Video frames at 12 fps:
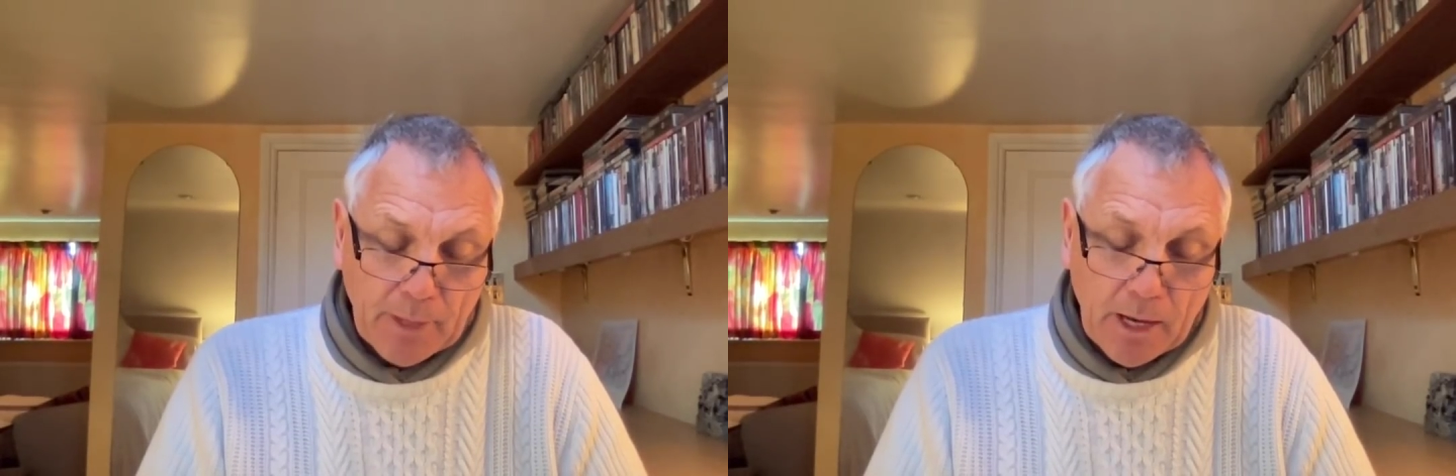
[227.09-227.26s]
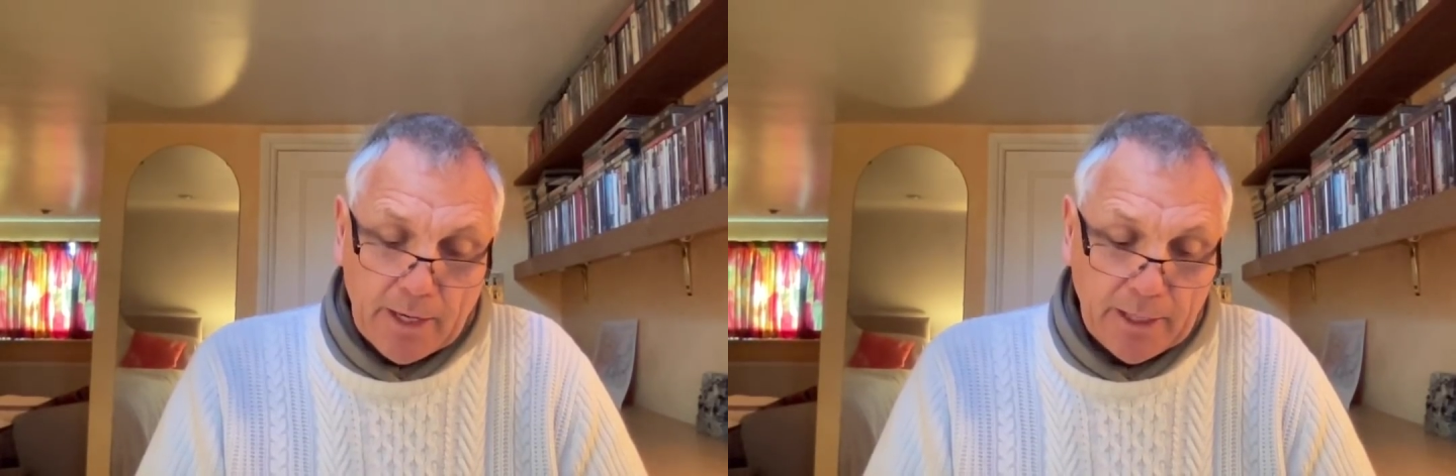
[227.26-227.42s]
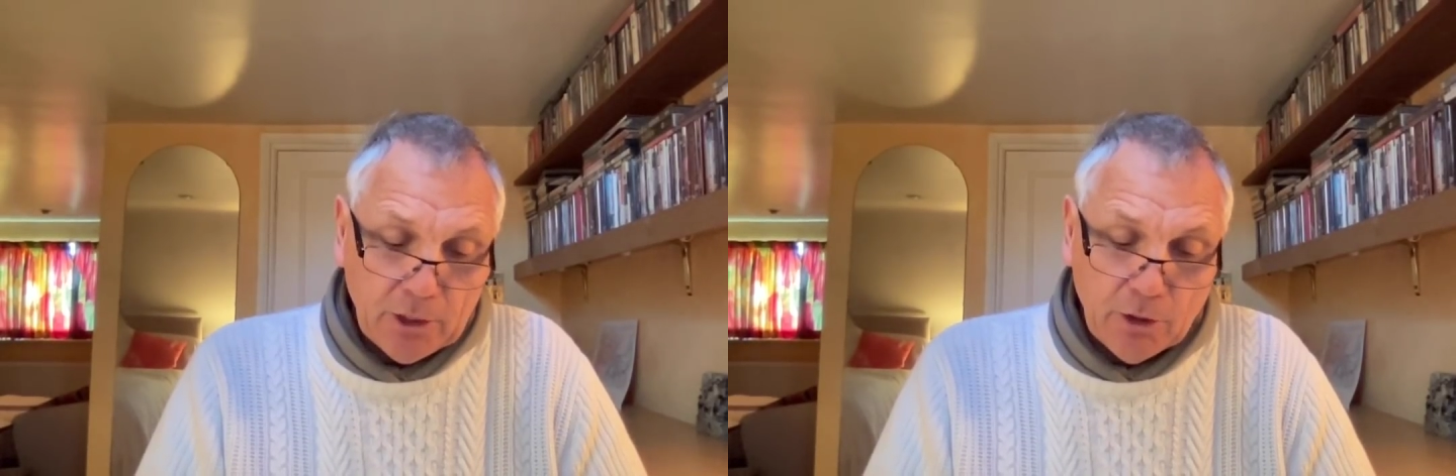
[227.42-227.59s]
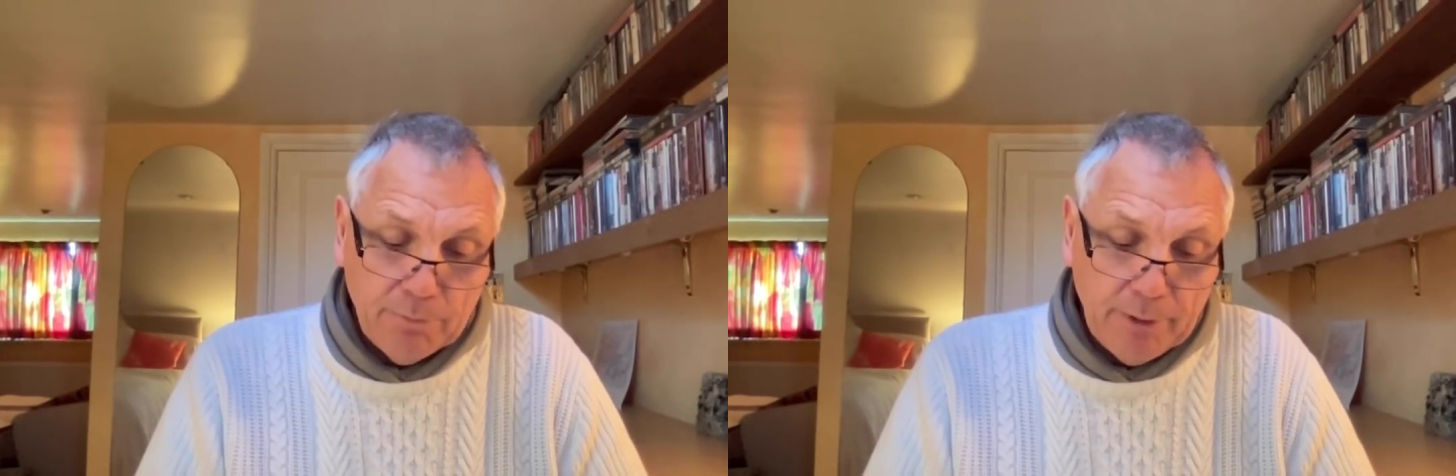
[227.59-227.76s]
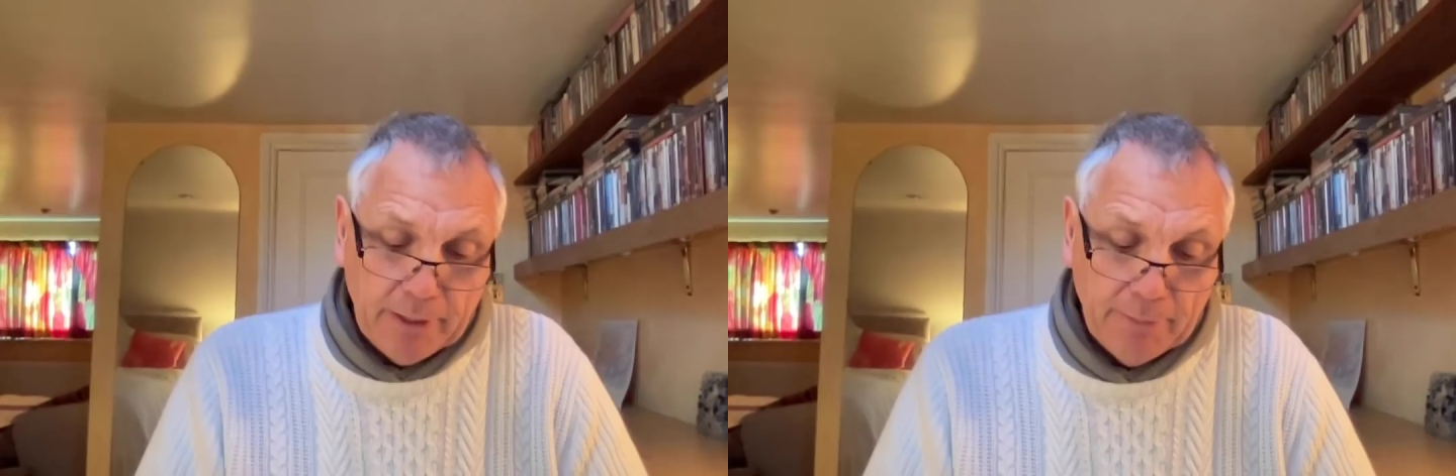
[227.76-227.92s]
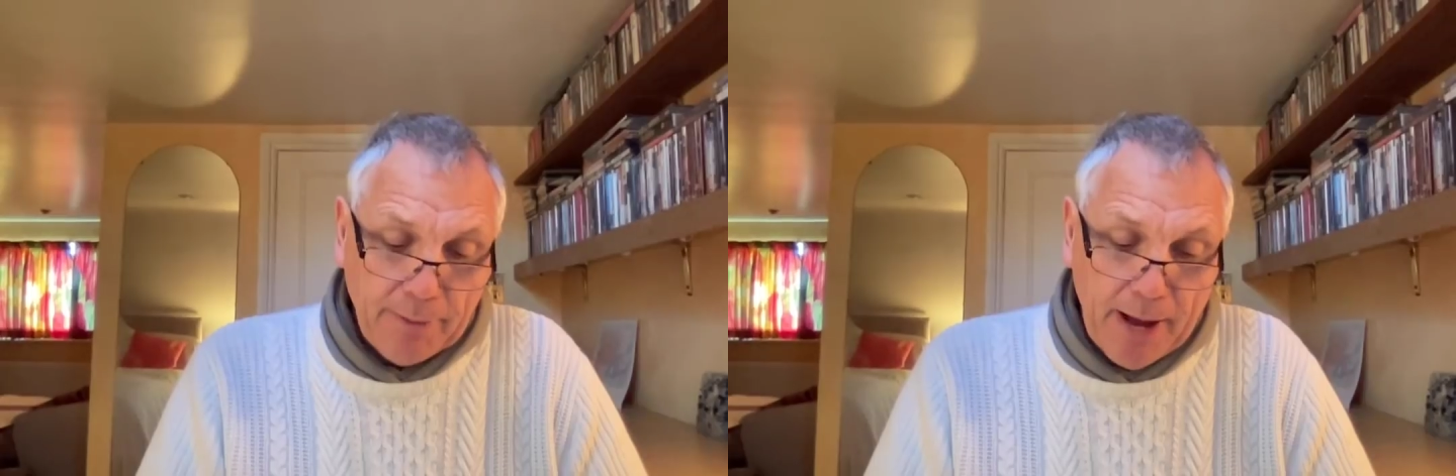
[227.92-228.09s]
and it could
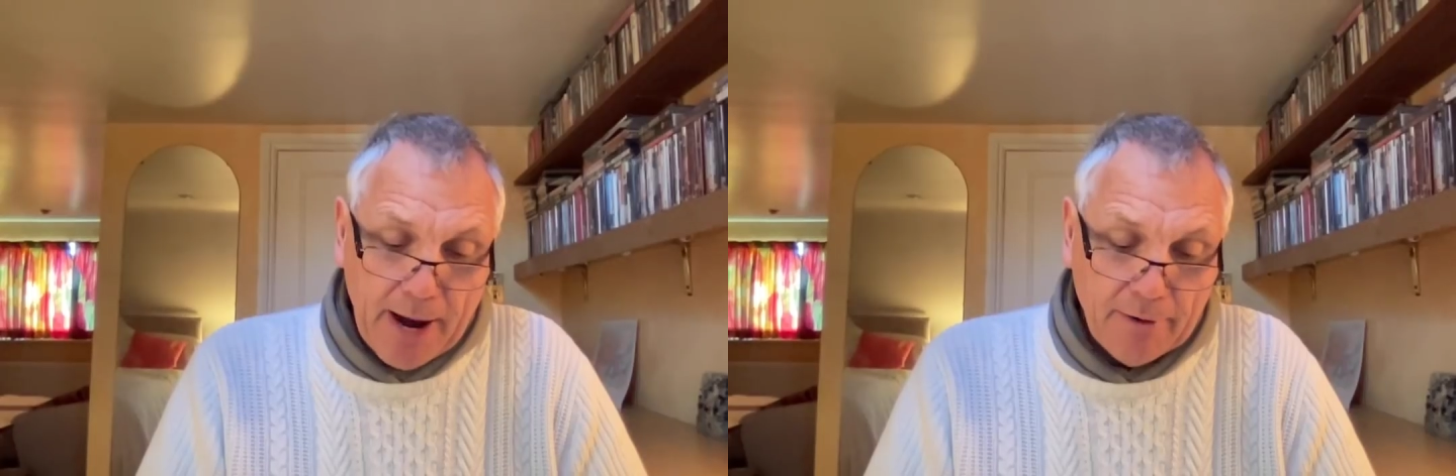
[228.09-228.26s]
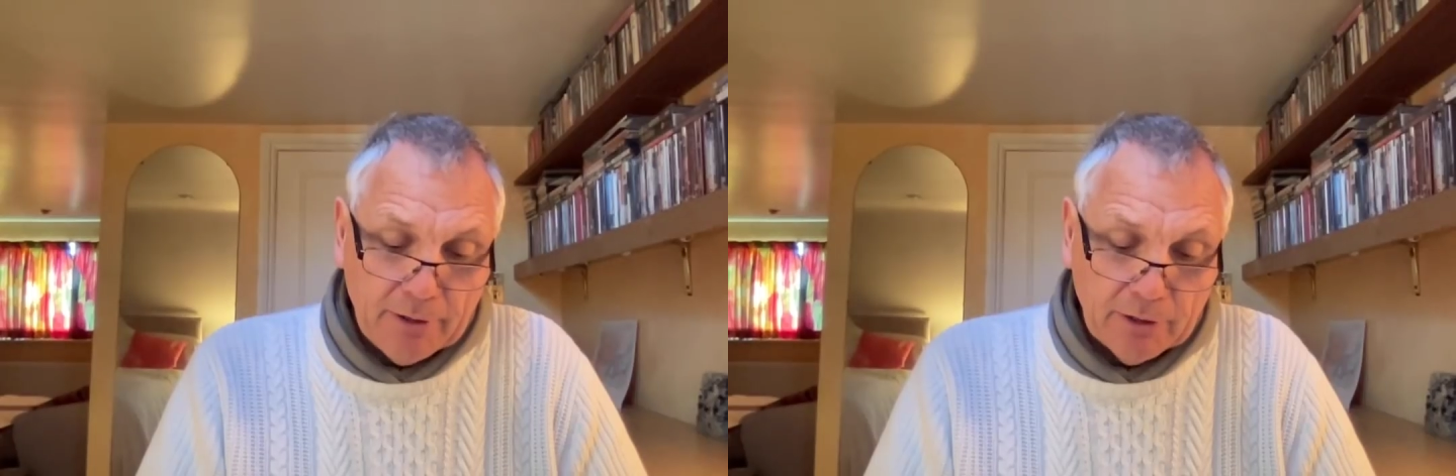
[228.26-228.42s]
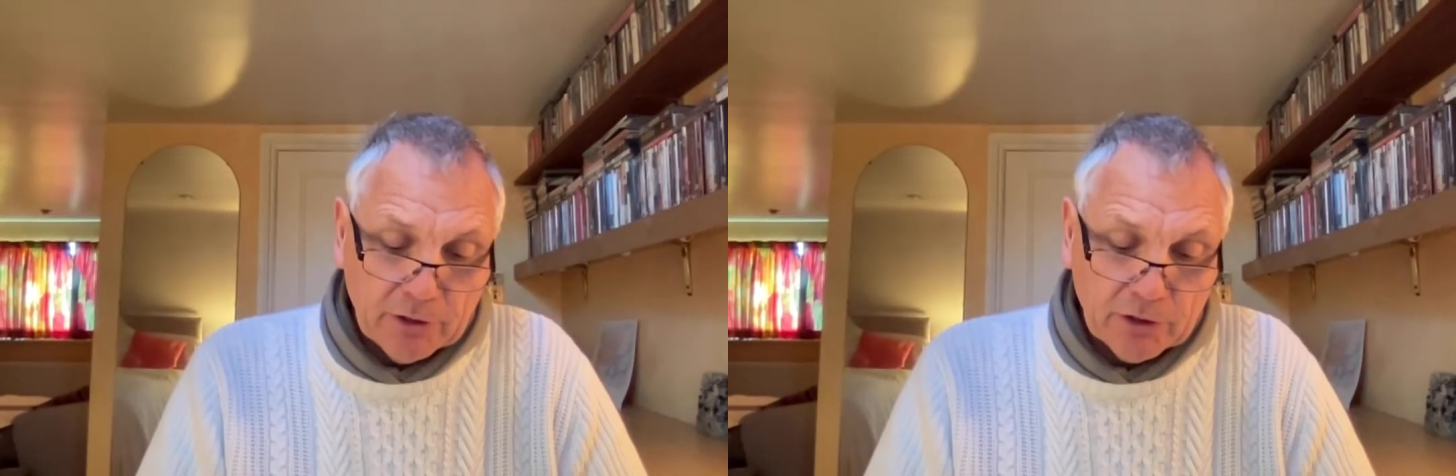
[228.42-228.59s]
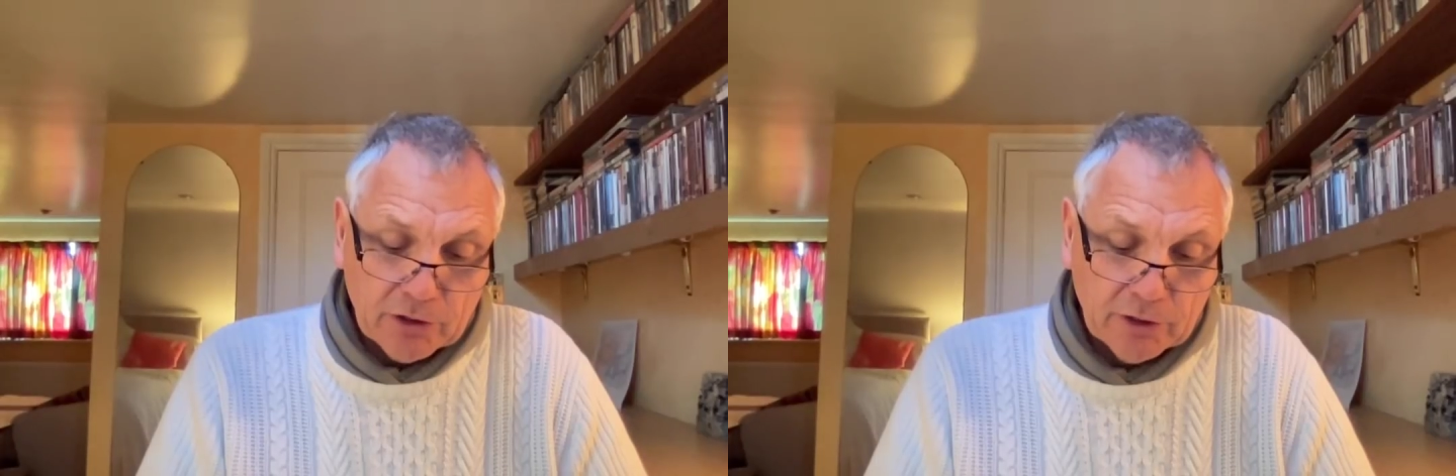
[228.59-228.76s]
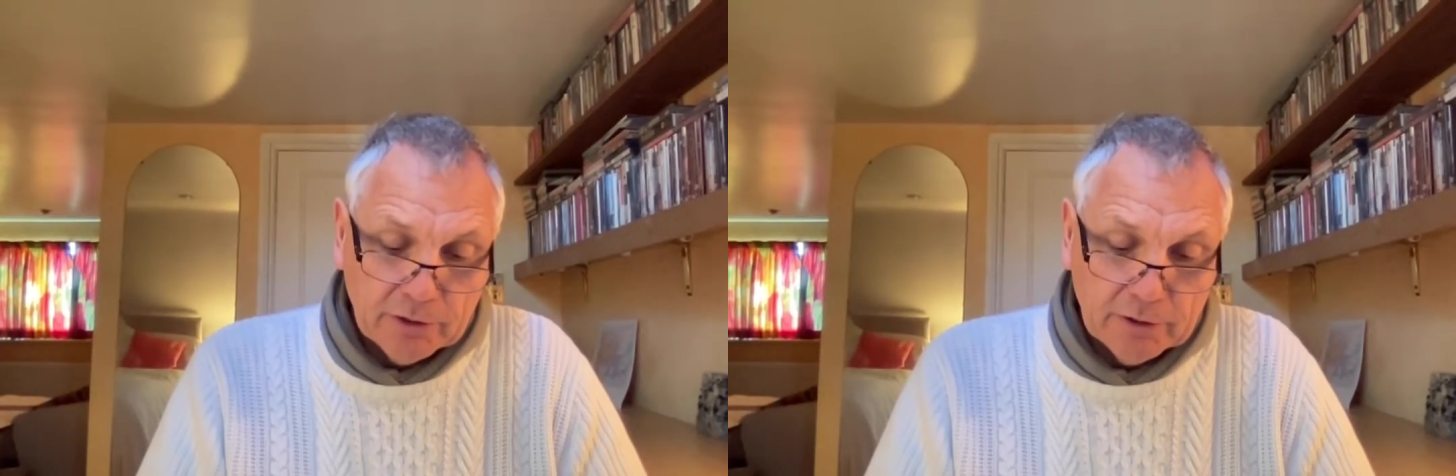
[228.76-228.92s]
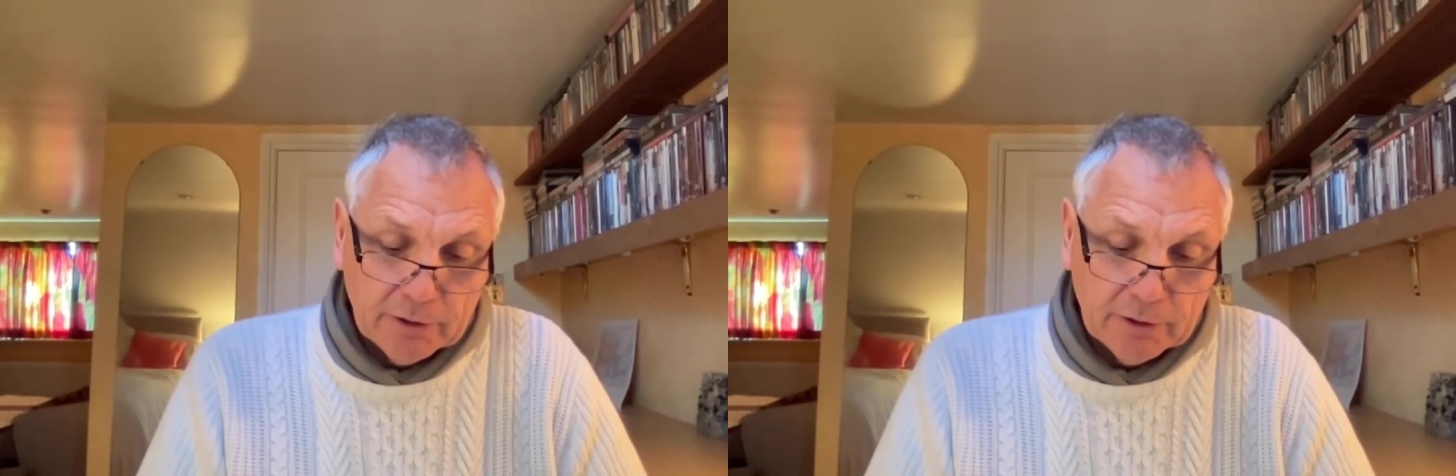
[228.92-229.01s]
be the parents